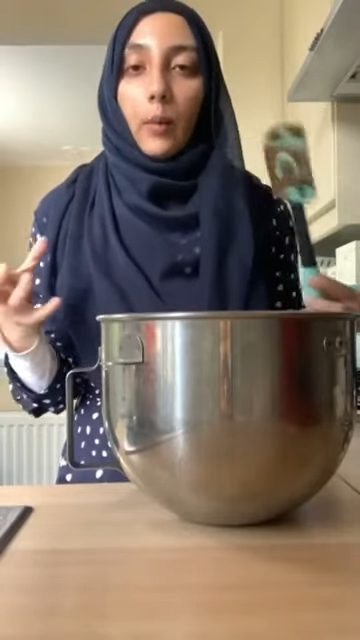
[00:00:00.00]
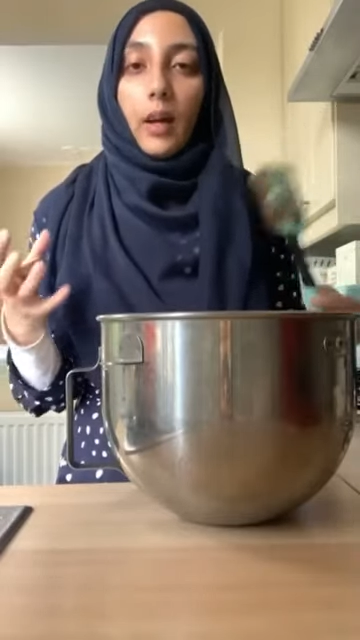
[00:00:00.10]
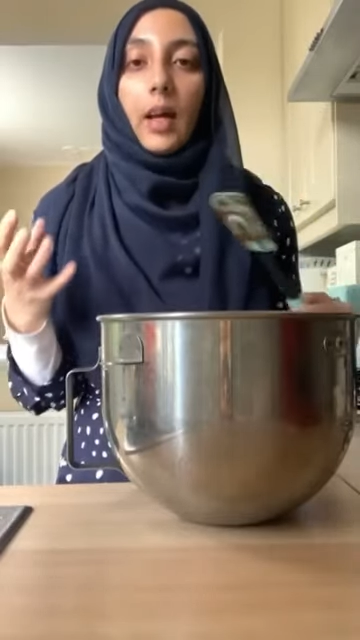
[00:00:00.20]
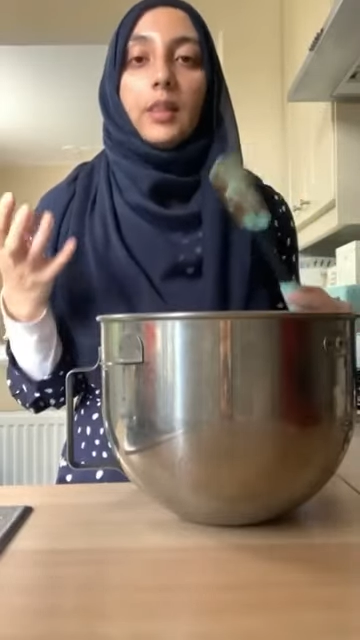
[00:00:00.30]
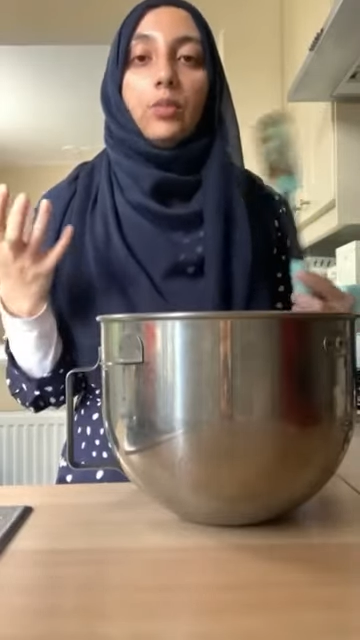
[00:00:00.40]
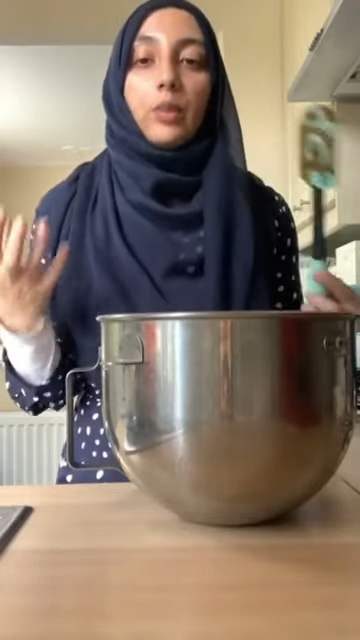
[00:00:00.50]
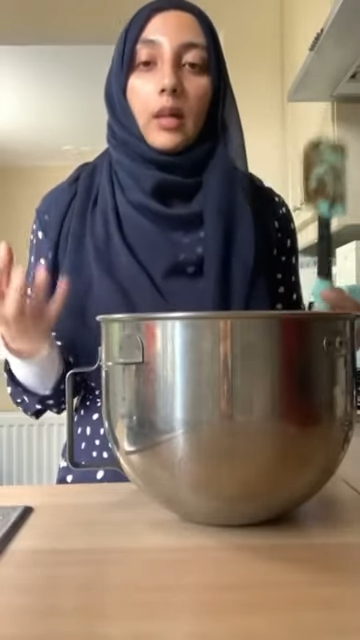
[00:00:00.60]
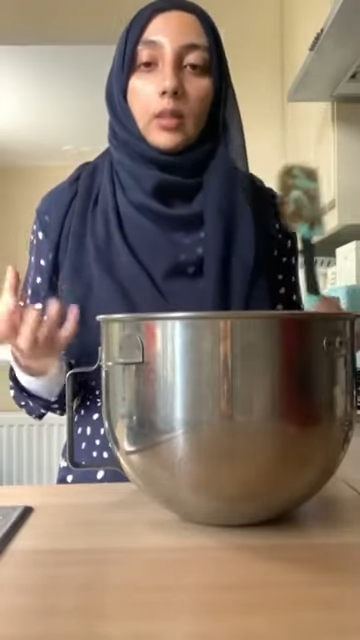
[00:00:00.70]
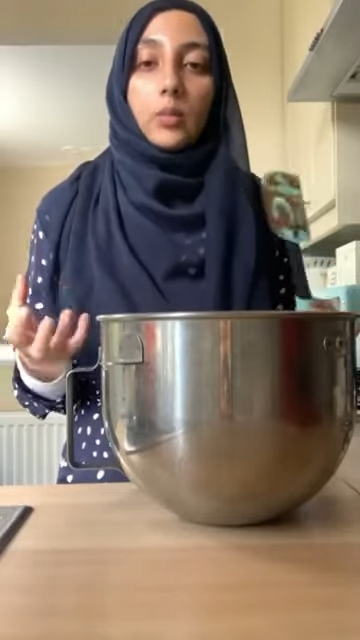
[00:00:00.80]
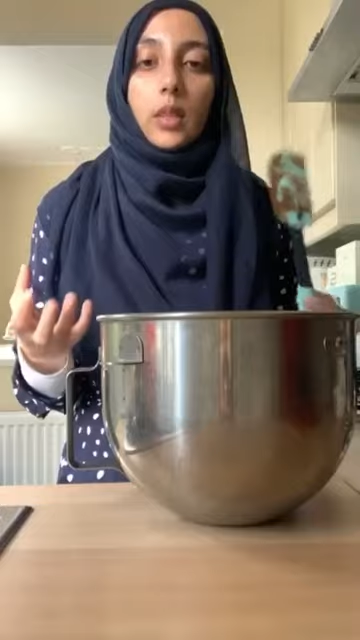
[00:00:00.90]
and your brownies
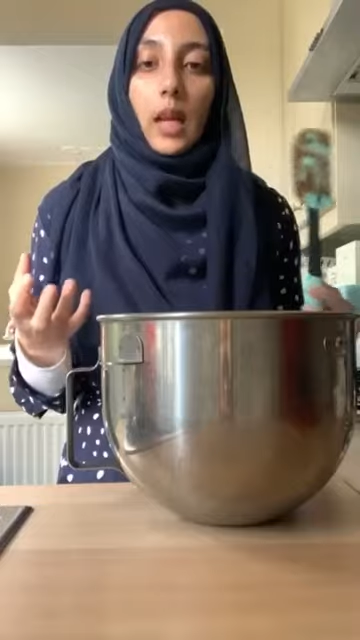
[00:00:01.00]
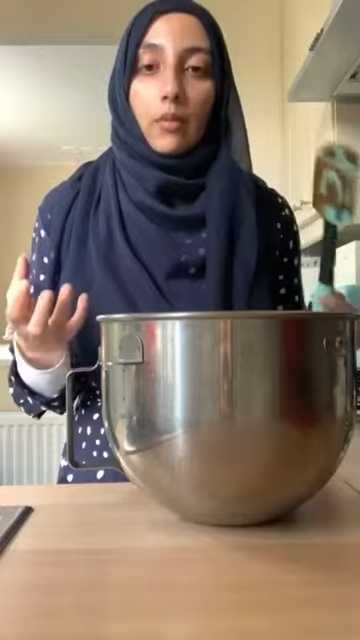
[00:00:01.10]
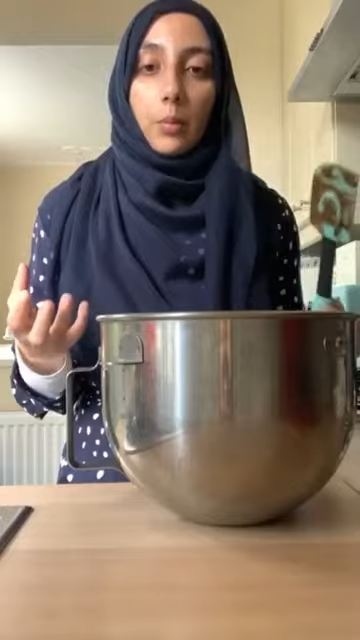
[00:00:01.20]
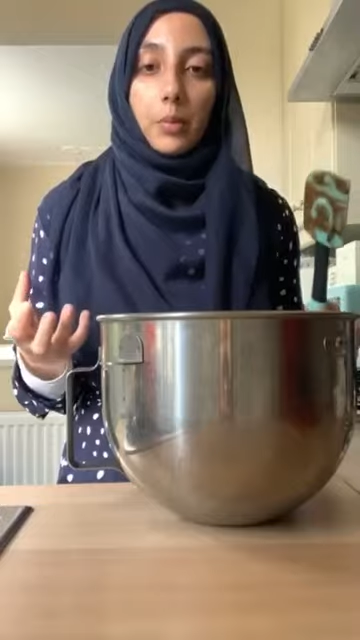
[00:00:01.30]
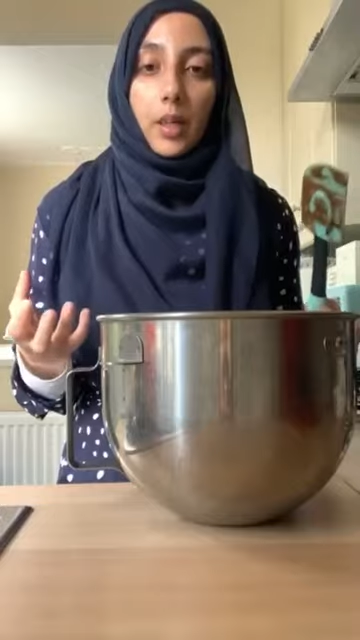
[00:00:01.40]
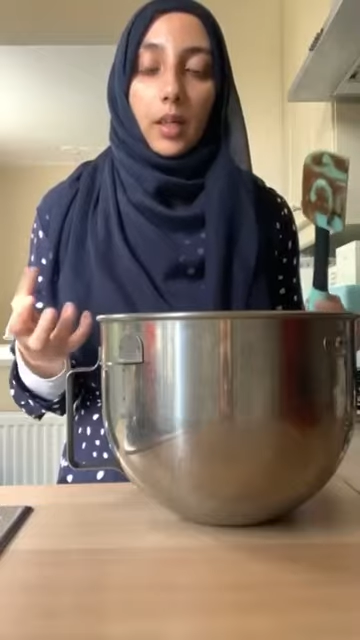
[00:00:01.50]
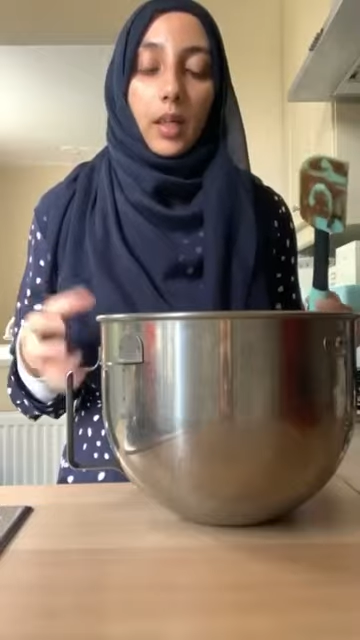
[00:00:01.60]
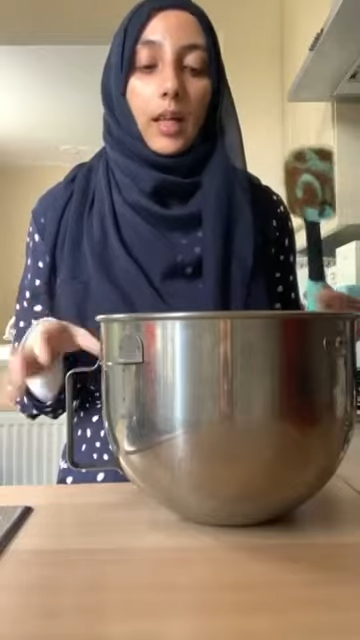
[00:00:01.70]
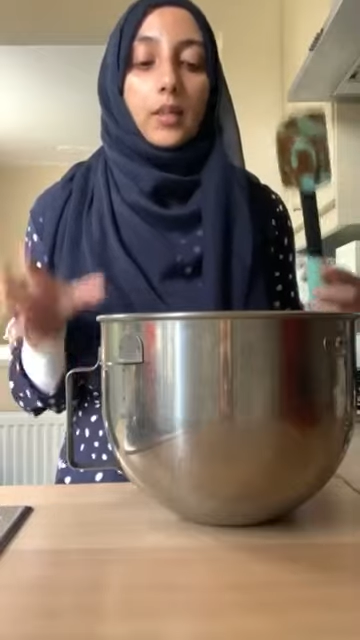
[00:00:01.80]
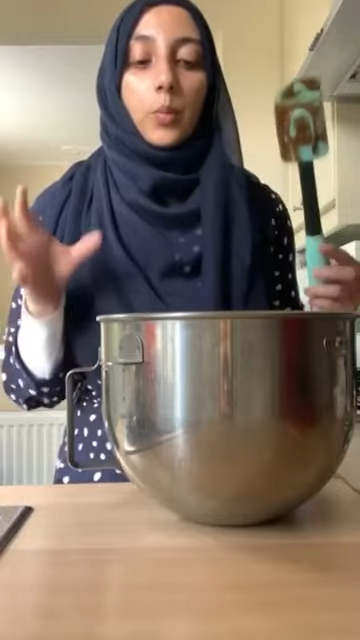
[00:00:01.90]
will get rubbery, okay?
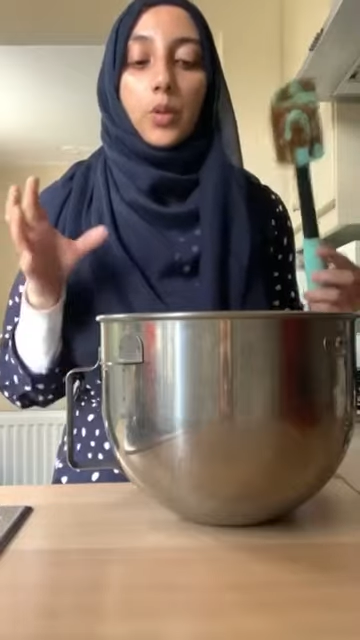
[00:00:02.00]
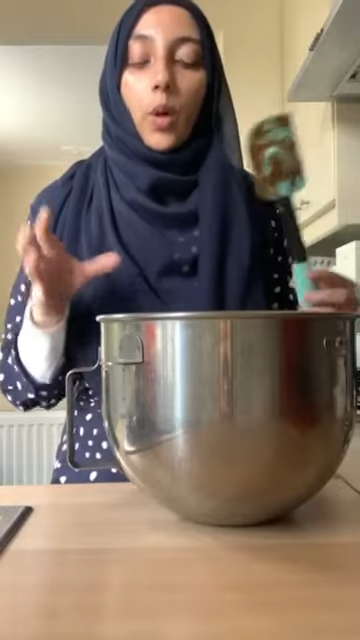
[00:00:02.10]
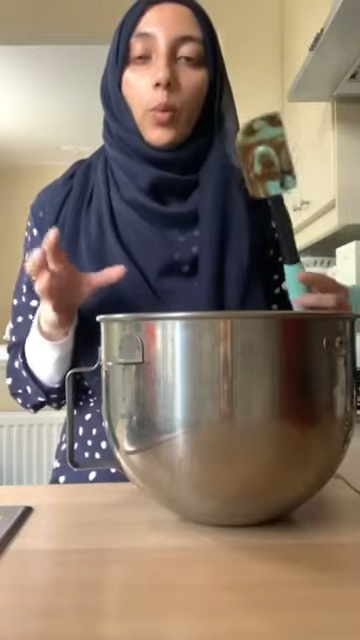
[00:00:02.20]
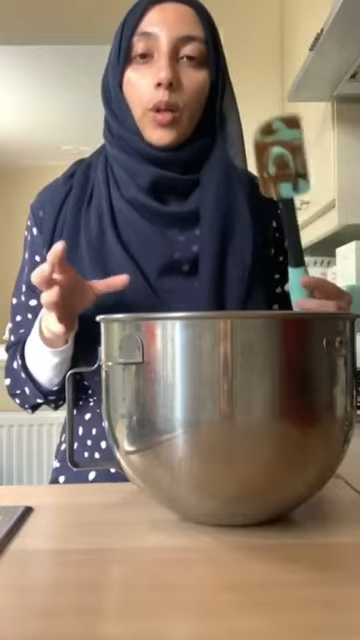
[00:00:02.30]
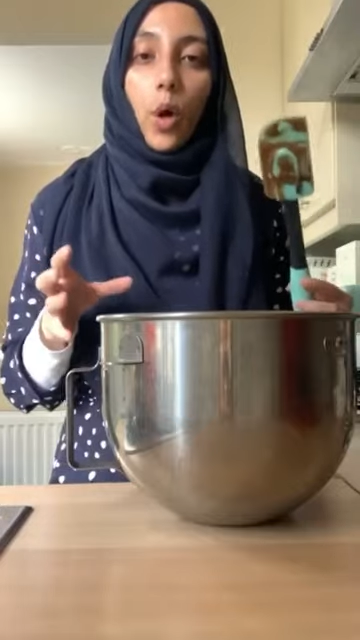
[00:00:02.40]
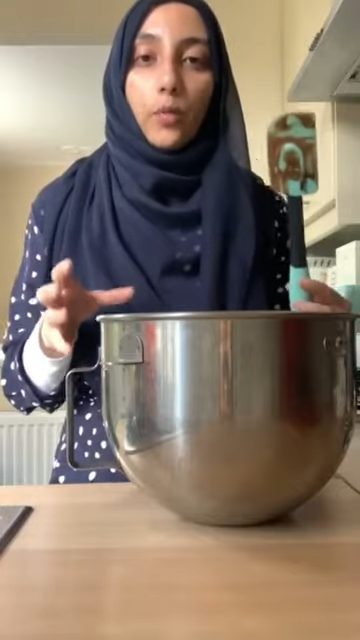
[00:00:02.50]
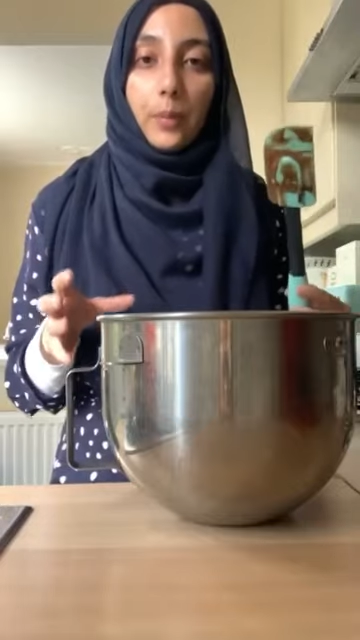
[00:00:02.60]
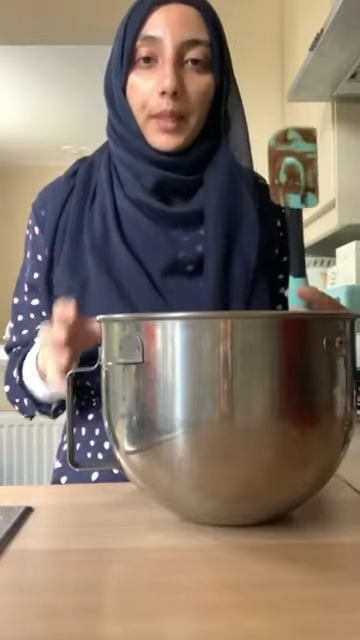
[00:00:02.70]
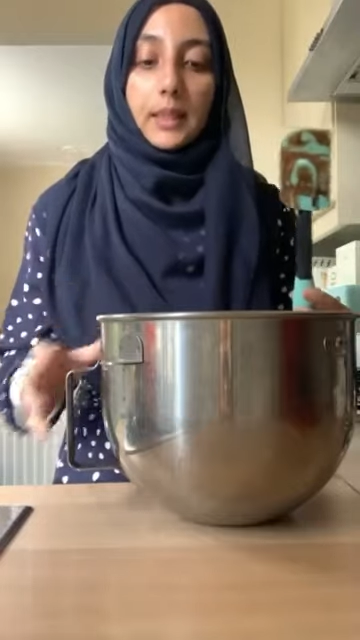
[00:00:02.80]
So we don't want to over mix this.